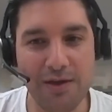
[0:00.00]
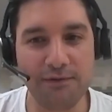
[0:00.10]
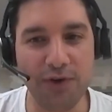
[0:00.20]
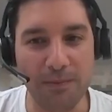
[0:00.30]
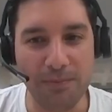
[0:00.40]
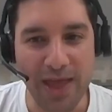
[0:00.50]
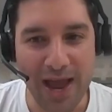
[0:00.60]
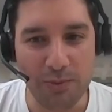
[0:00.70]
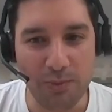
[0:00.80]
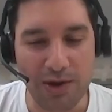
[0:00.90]
From
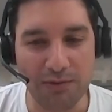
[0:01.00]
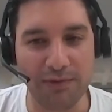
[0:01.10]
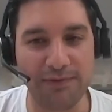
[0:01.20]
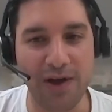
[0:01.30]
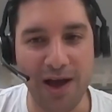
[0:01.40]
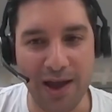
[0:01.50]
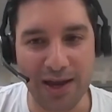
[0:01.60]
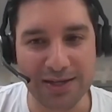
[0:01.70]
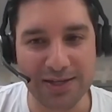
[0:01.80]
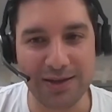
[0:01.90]
that, we
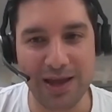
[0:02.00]
refined